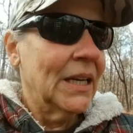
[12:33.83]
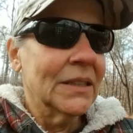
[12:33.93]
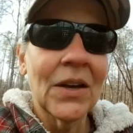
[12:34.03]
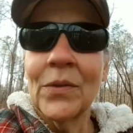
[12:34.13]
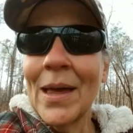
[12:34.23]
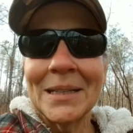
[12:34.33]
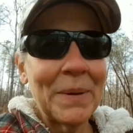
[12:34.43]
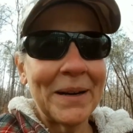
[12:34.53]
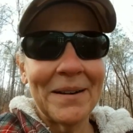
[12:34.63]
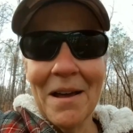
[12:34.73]
So that's
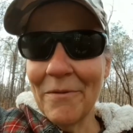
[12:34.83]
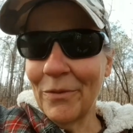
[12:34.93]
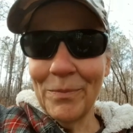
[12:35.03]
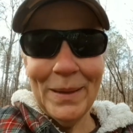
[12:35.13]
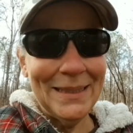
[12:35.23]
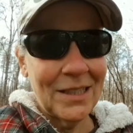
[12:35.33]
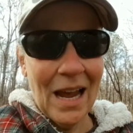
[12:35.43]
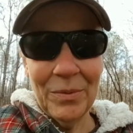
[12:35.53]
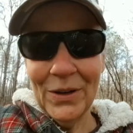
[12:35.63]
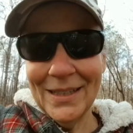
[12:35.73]
been enough of me
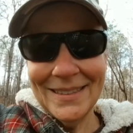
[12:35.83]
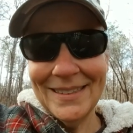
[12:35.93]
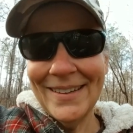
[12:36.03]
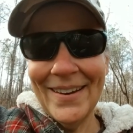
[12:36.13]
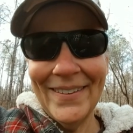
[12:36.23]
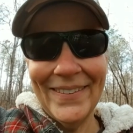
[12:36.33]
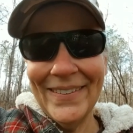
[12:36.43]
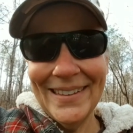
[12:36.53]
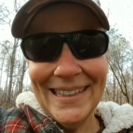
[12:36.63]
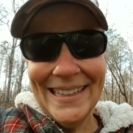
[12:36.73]
jabbering,
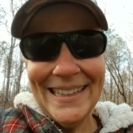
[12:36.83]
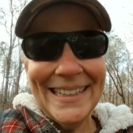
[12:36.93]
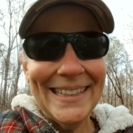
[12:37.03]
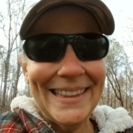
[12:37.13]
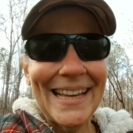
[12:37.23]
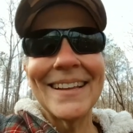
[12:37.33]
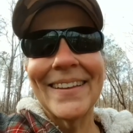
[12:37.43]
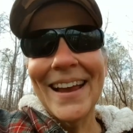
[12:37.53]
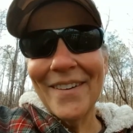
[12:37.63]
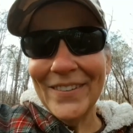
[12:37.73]
so that's all
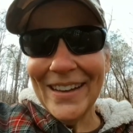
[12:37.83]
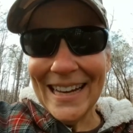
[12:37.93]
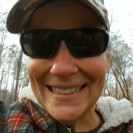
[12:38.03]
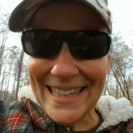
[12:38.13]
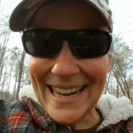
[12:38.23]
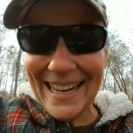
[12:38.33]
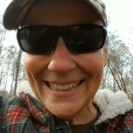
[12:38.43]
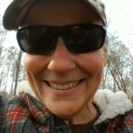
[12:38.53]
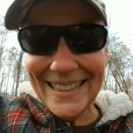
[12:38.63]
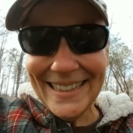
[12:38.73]
I got for you guys today.
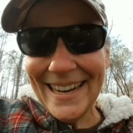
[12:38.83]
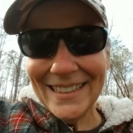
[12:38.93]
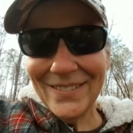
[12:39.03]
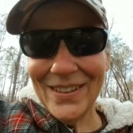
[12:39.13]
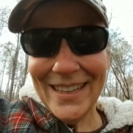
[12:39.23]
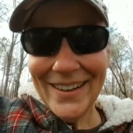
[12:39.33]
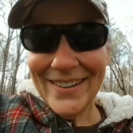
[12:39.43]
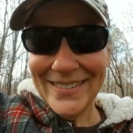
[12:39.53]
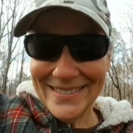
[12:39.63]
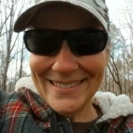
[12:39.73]
See you in the next video.